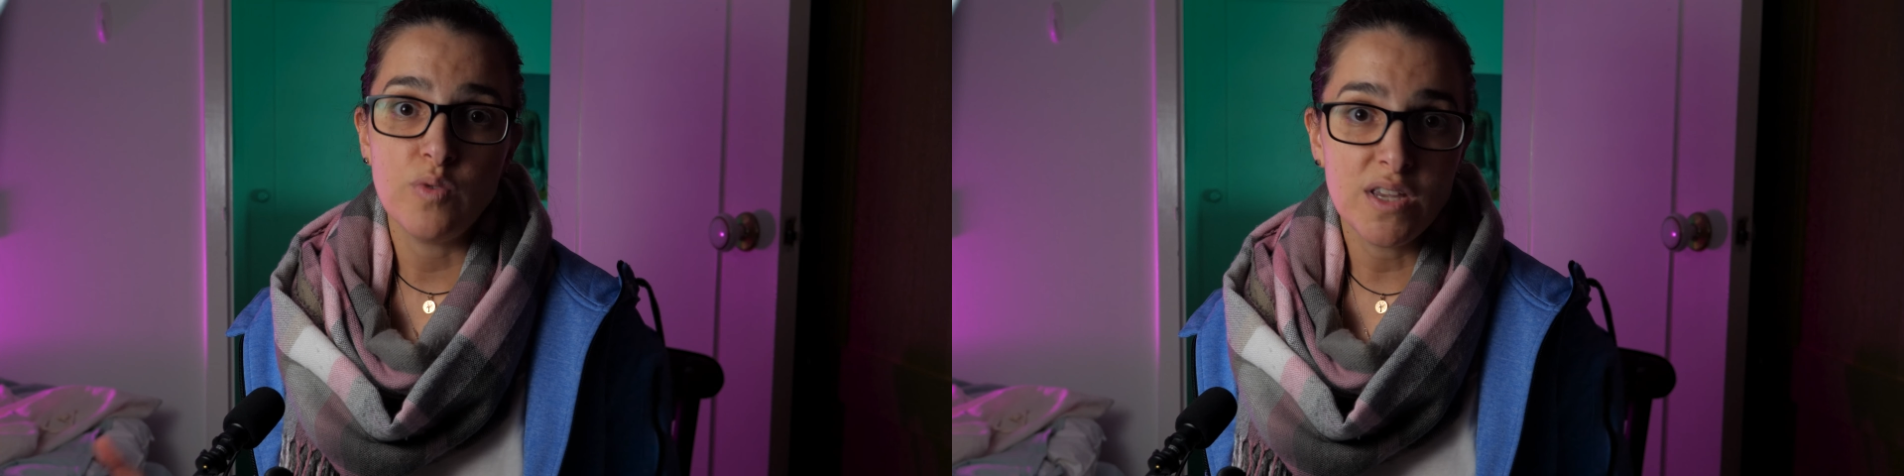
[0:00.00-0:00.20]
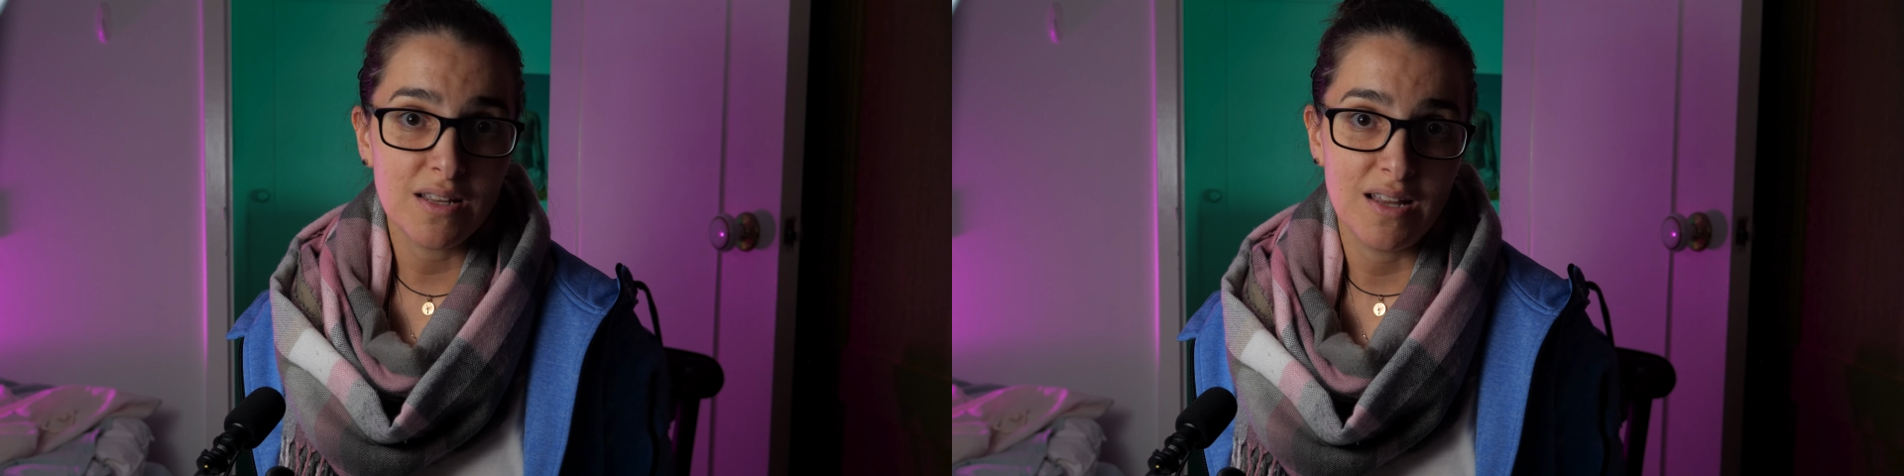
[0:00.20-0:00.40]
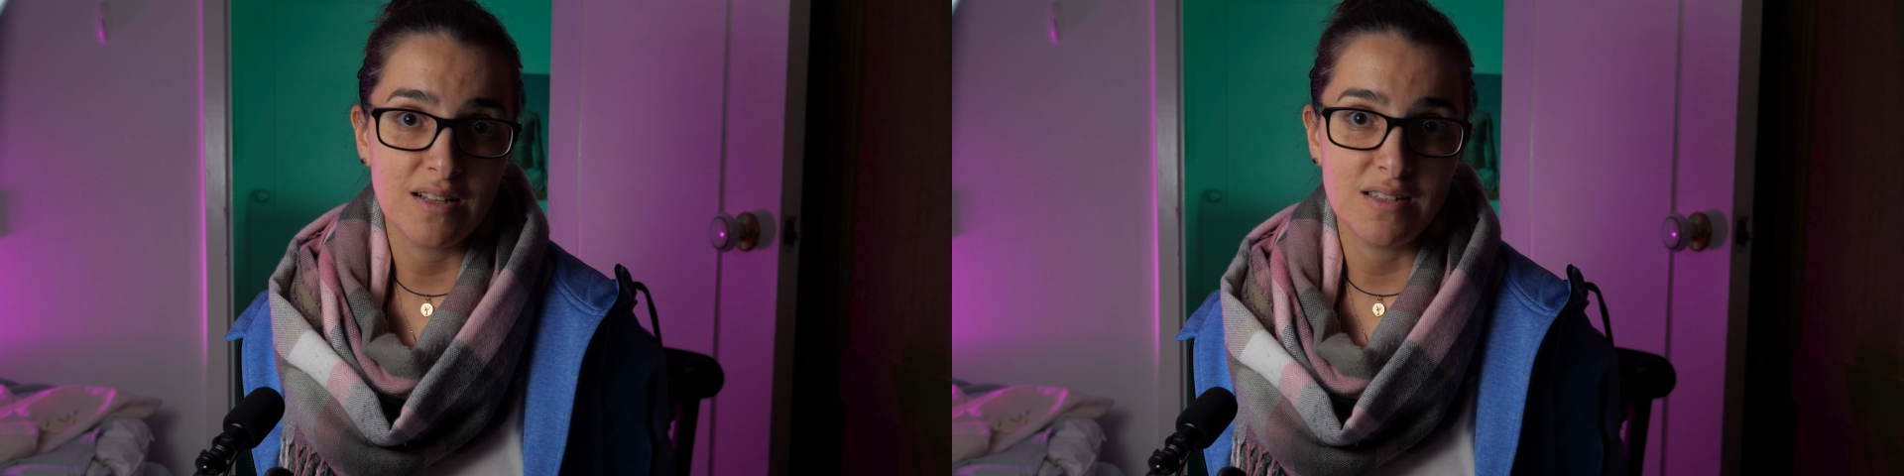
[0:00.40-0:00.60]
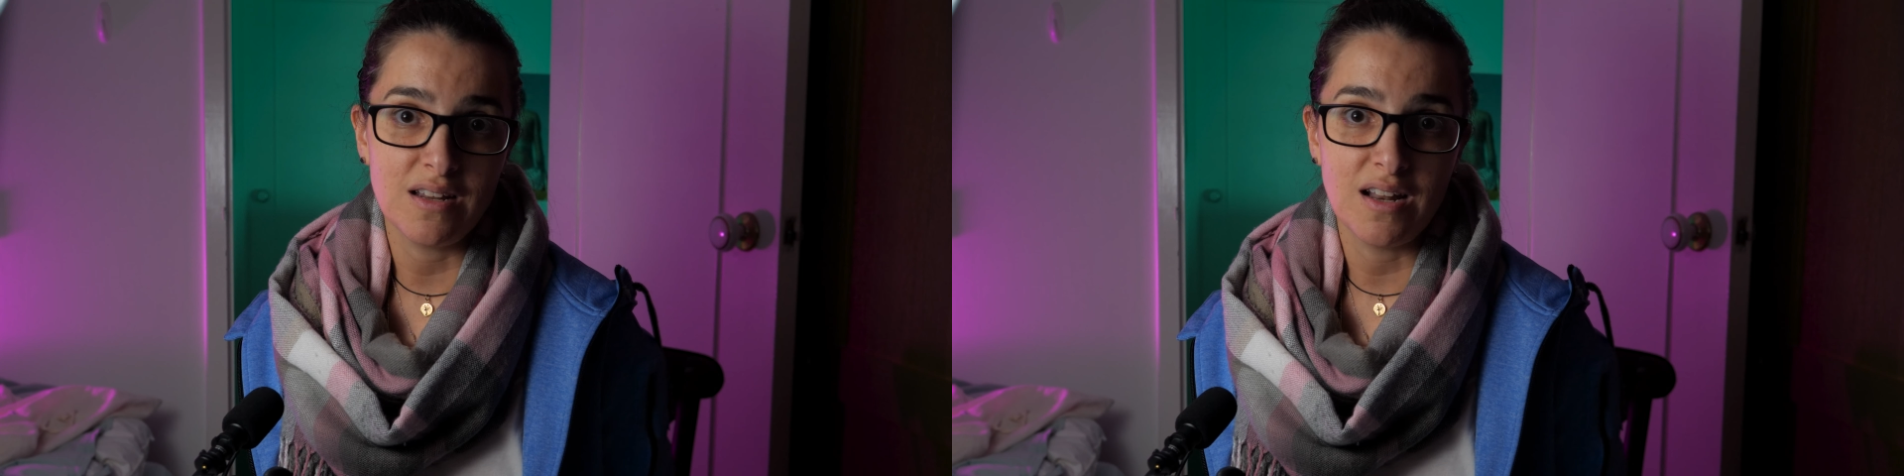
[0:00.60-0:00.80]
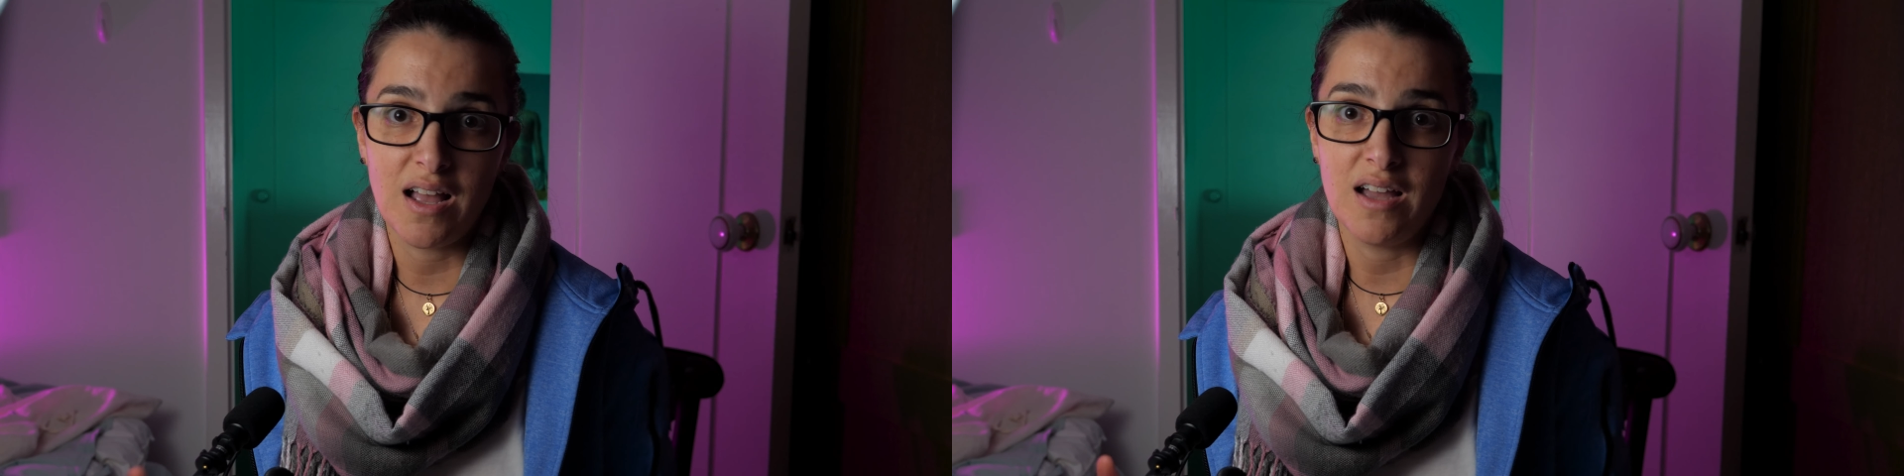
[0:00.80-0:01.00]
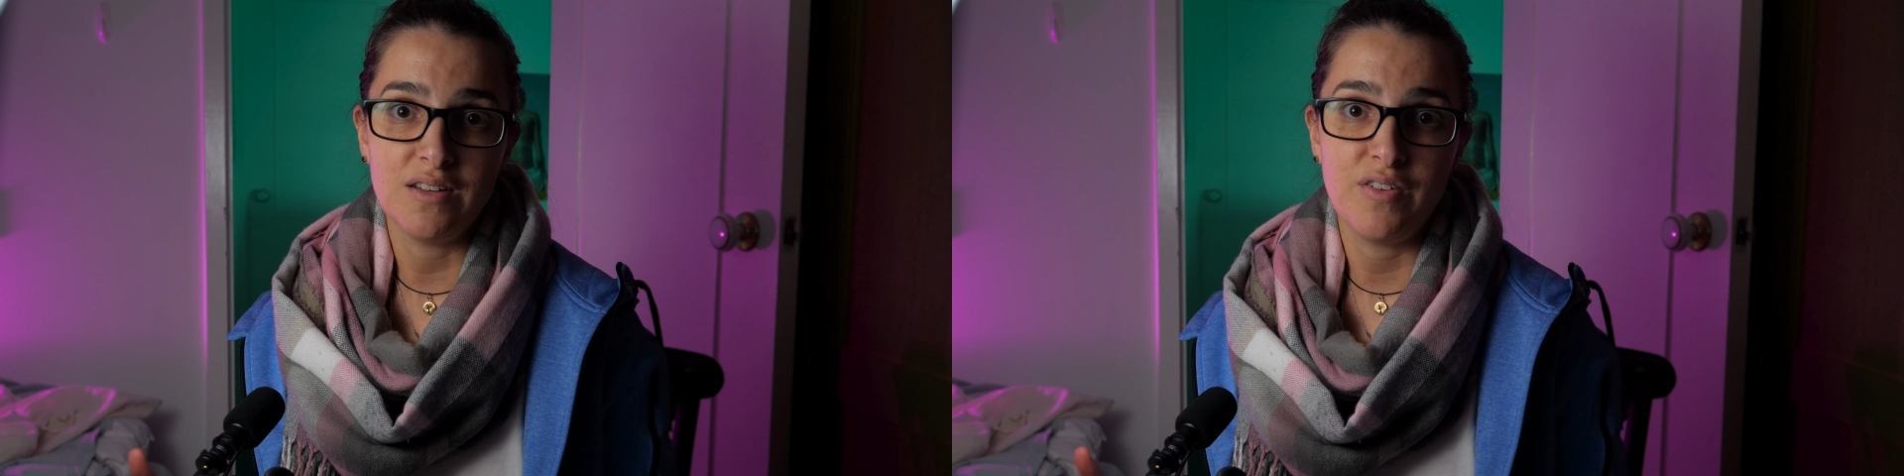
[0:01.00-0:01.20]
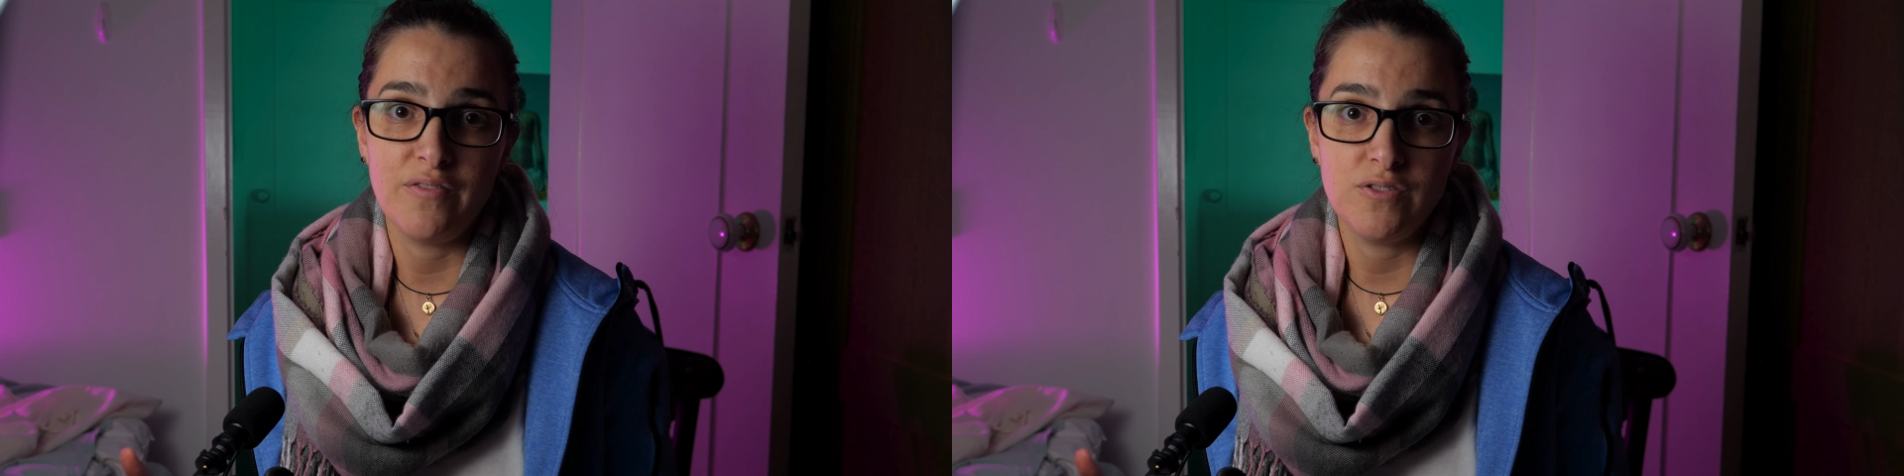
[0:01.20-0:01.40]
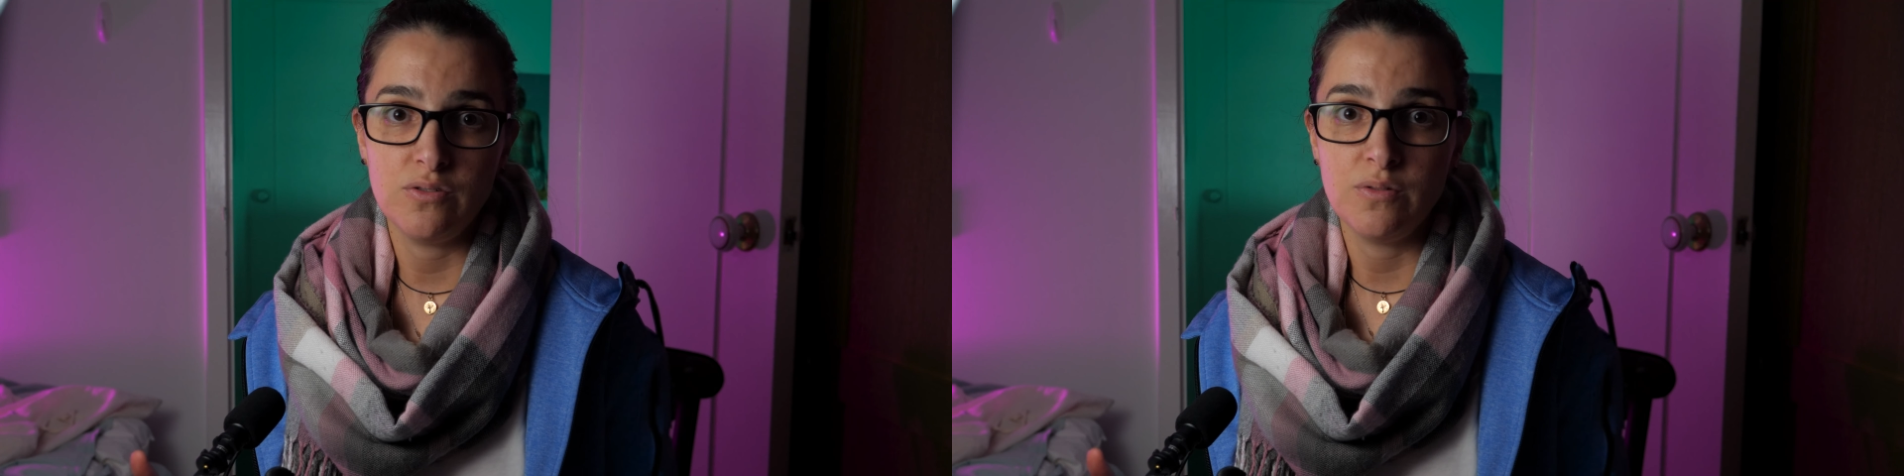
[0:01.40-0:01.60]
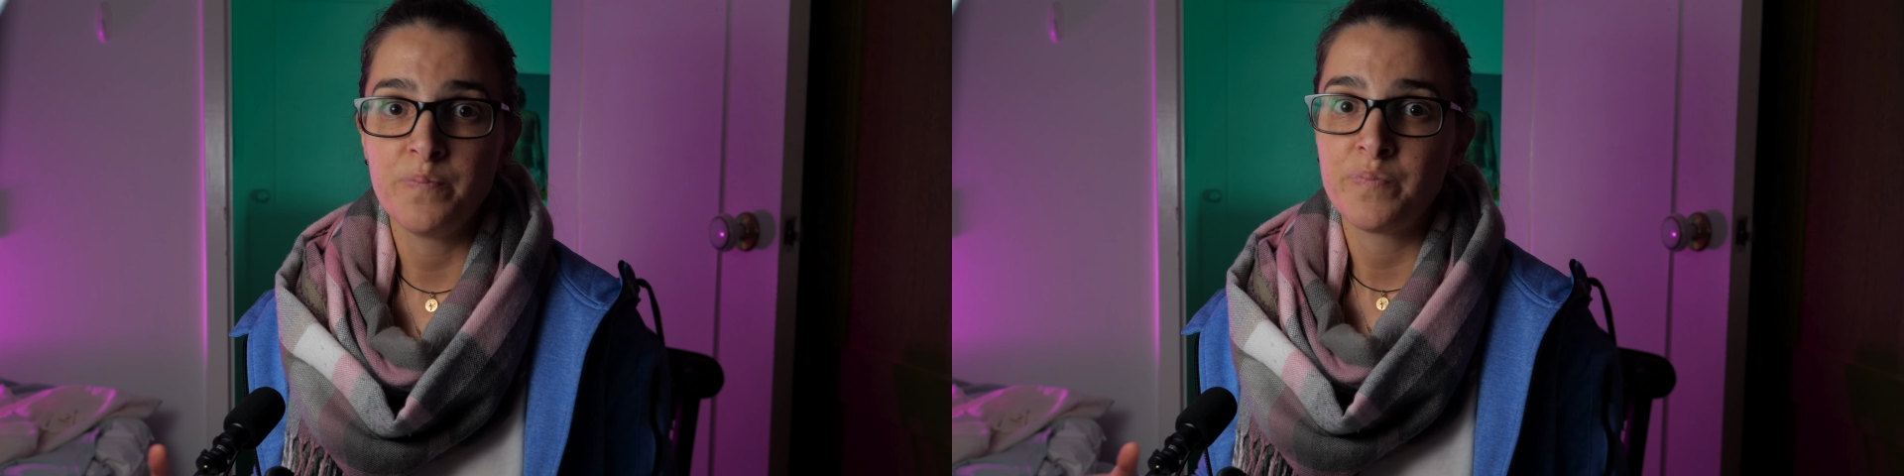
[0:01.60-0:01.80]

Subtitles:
reconnect it, and I kind of have to